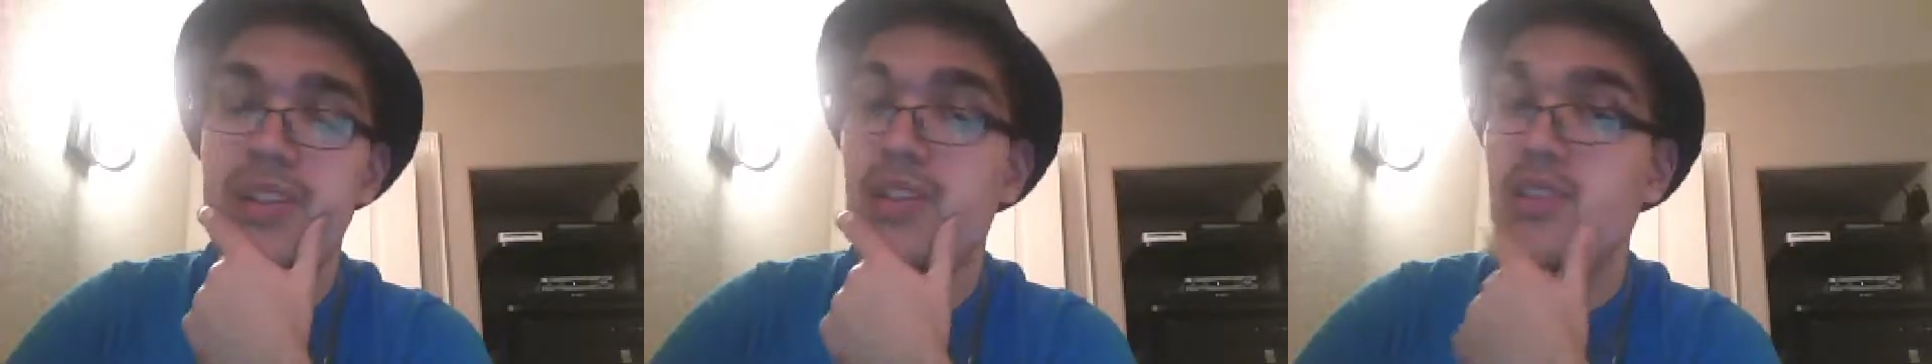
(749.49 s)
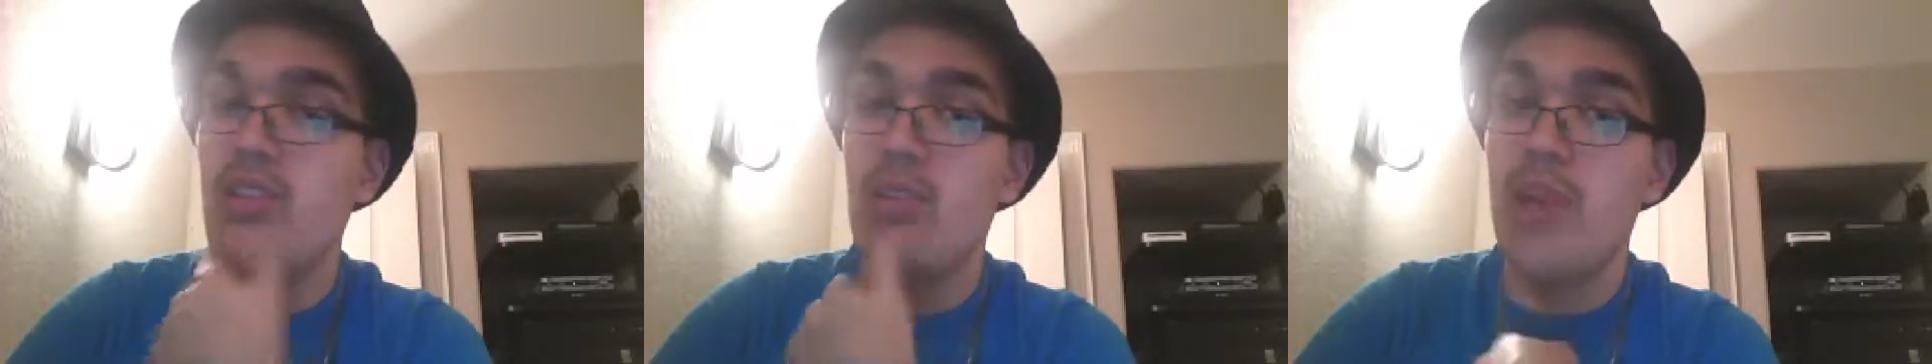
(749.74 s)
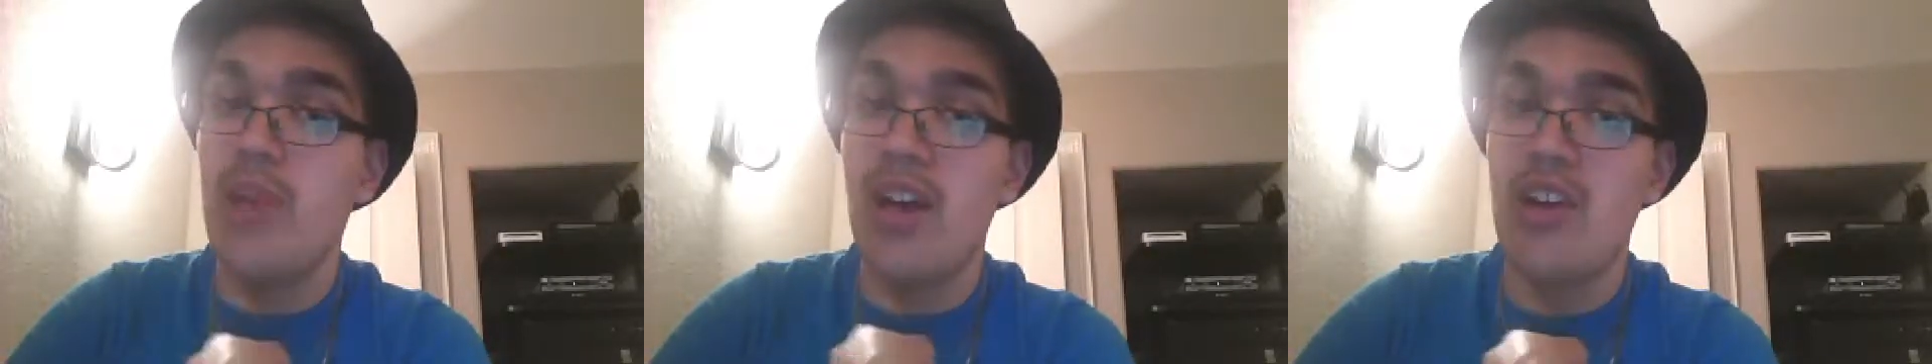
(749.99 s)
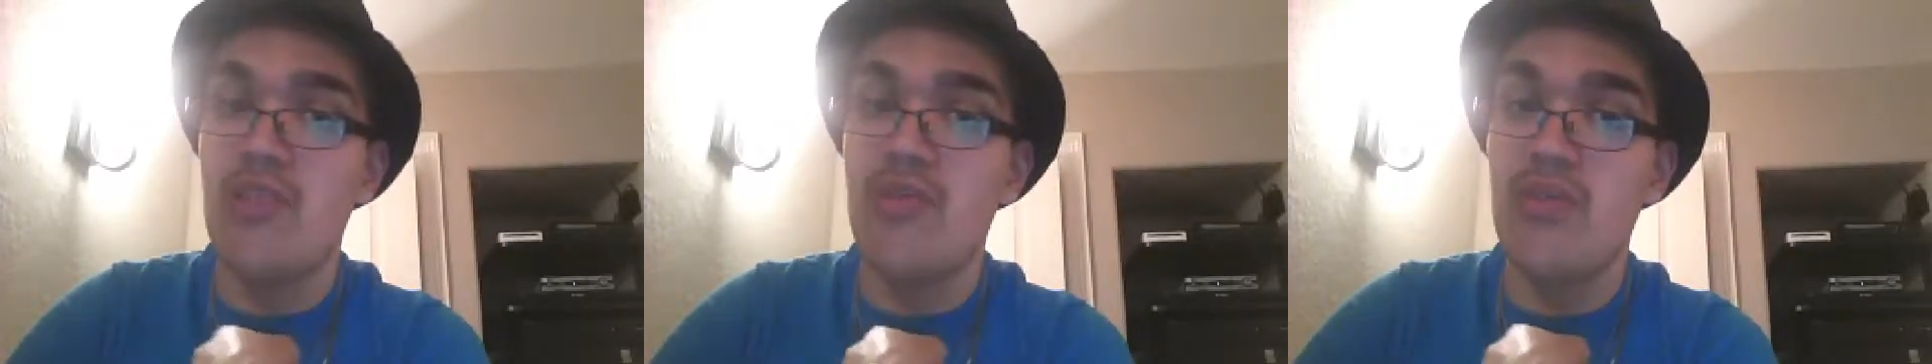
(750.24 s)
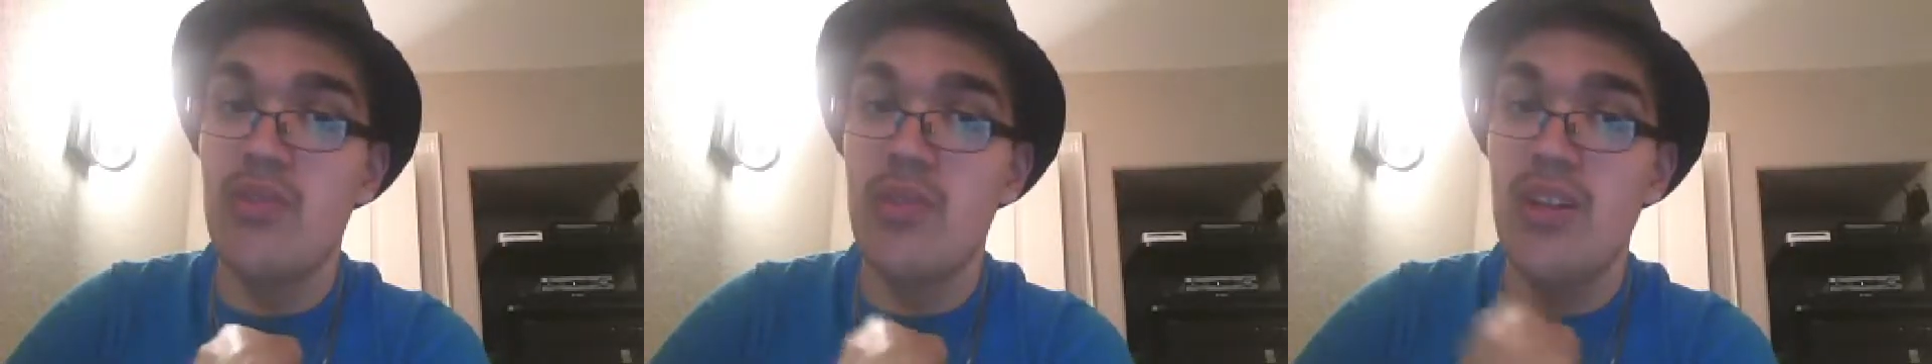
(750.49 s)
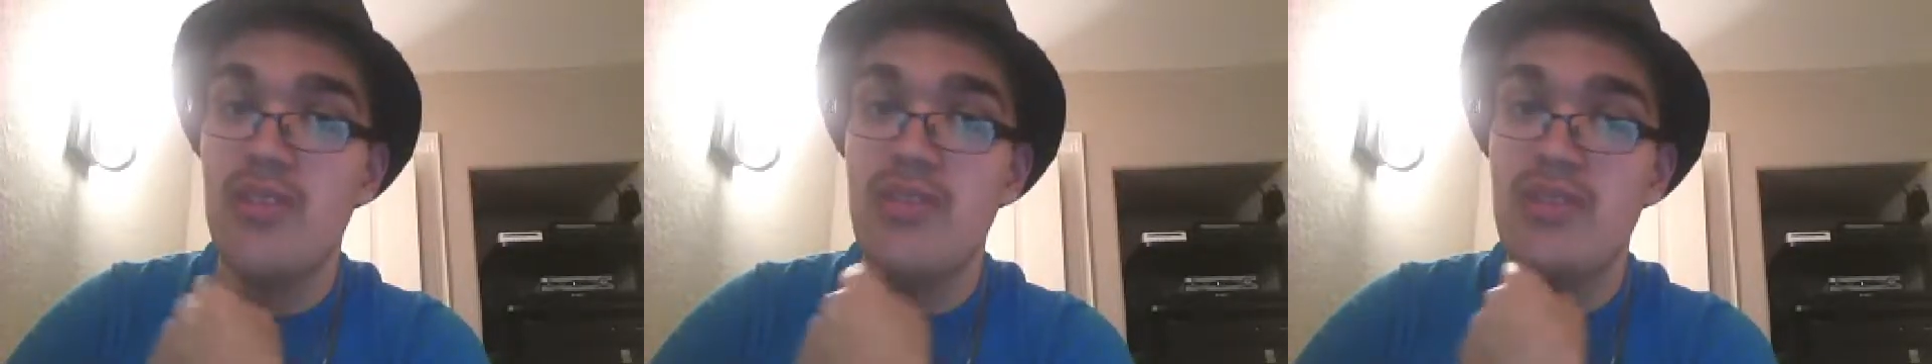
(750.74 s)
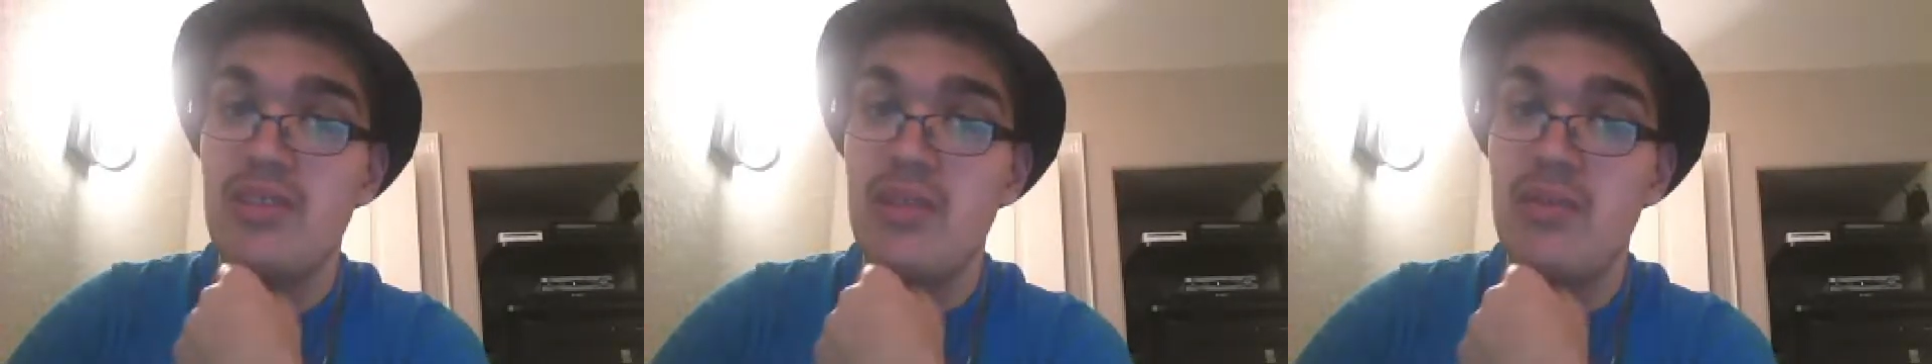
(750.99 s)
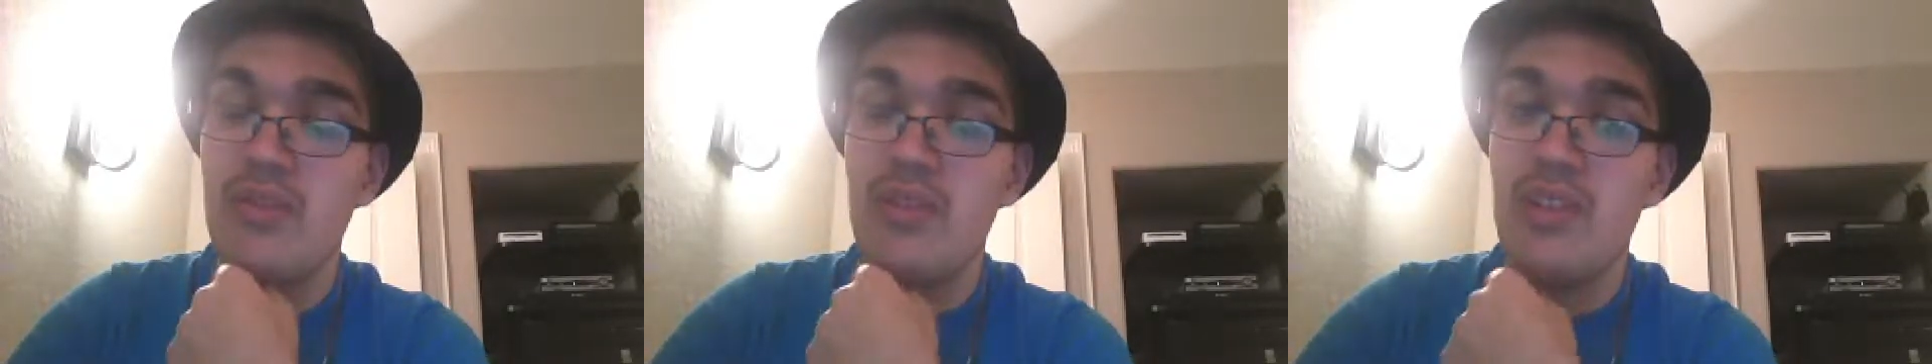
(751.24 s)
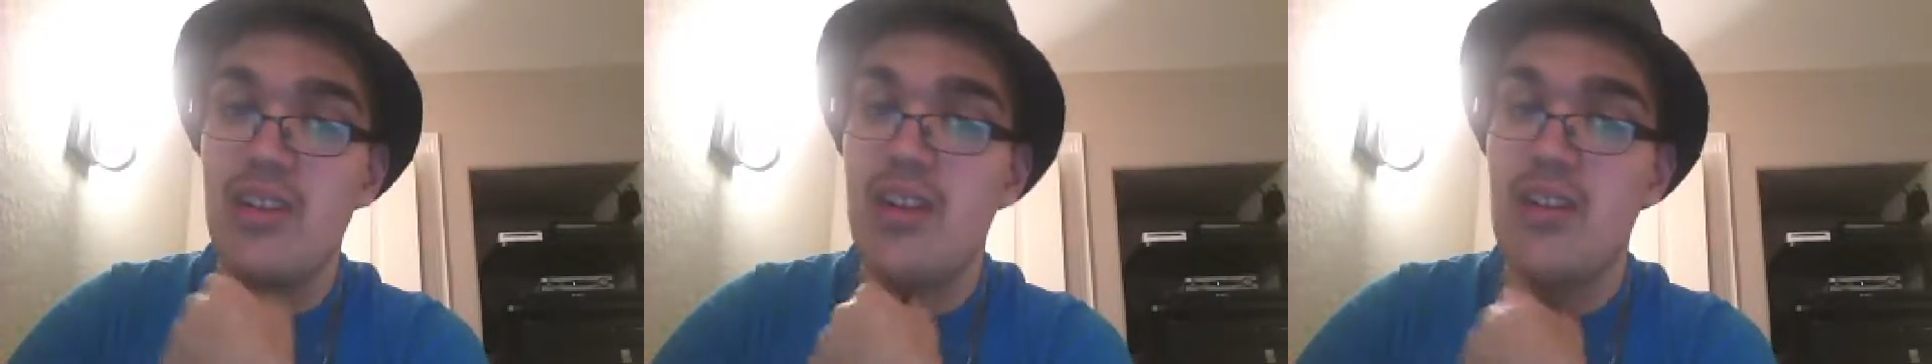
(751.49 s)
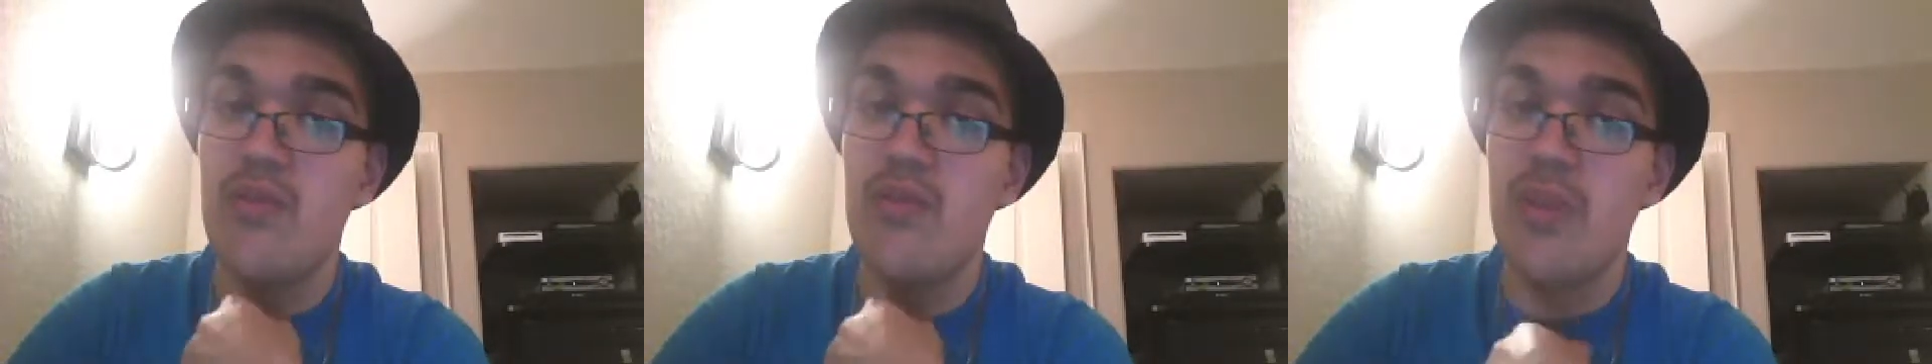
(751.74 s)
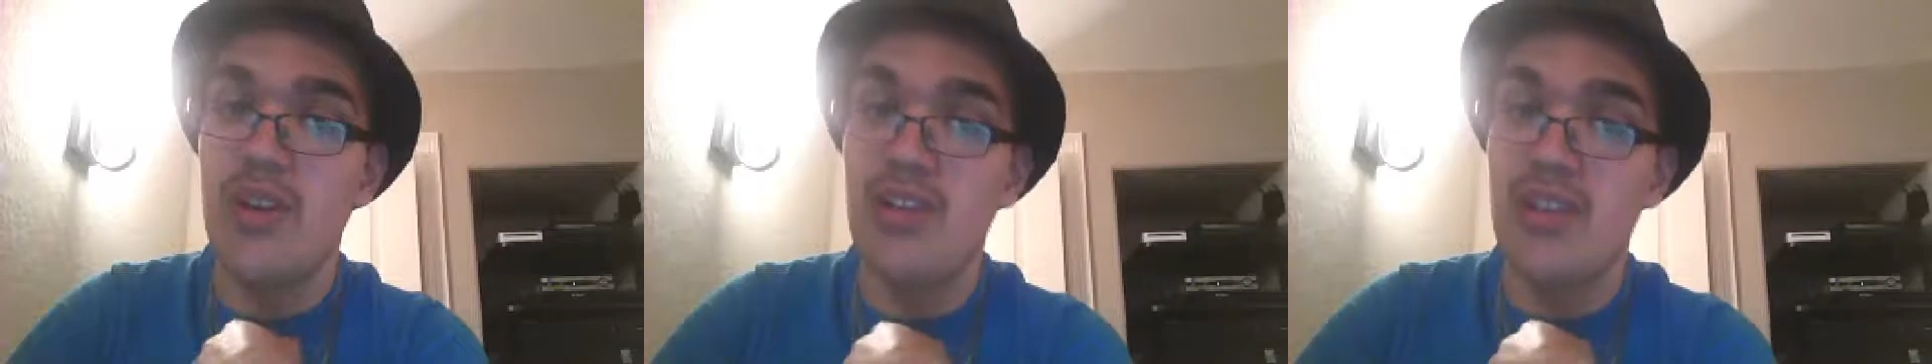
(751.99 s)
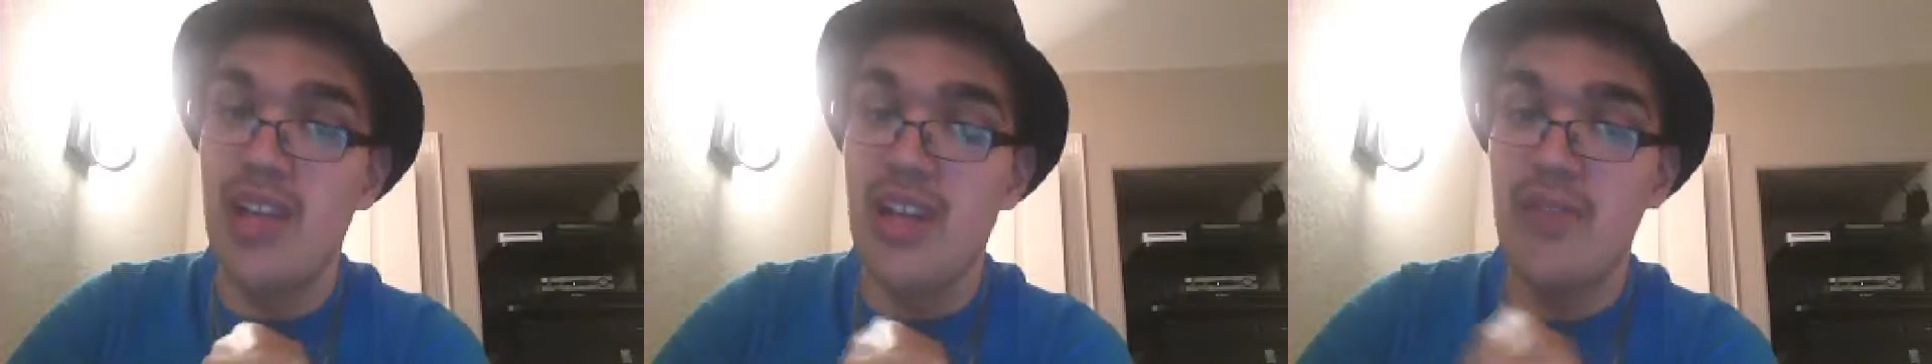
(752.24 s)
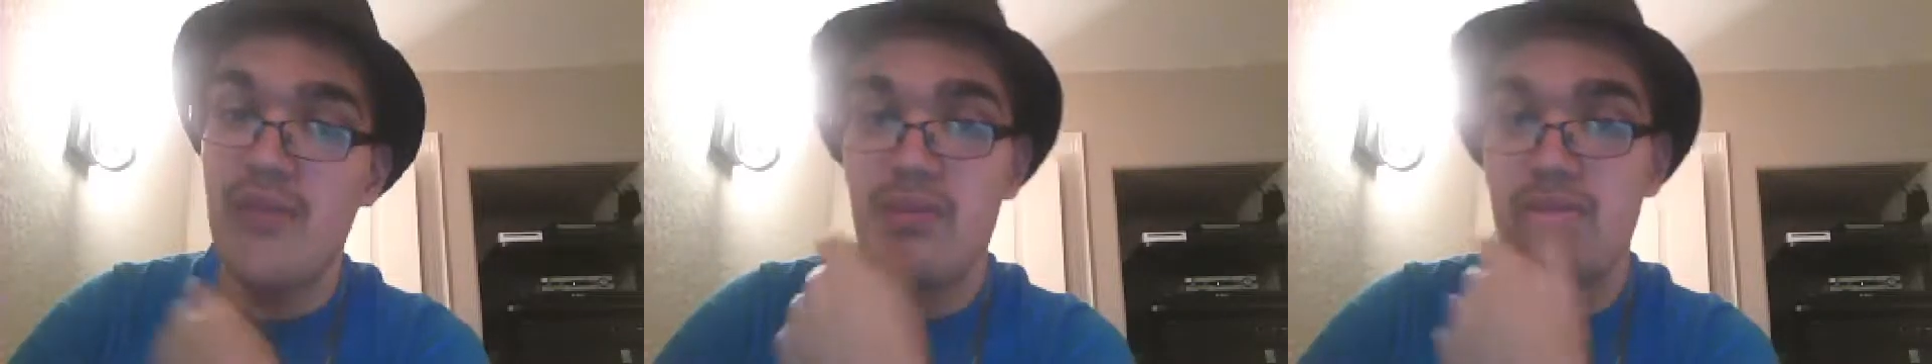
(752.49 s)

it's all about how you feel about yourself and how you feel about your life.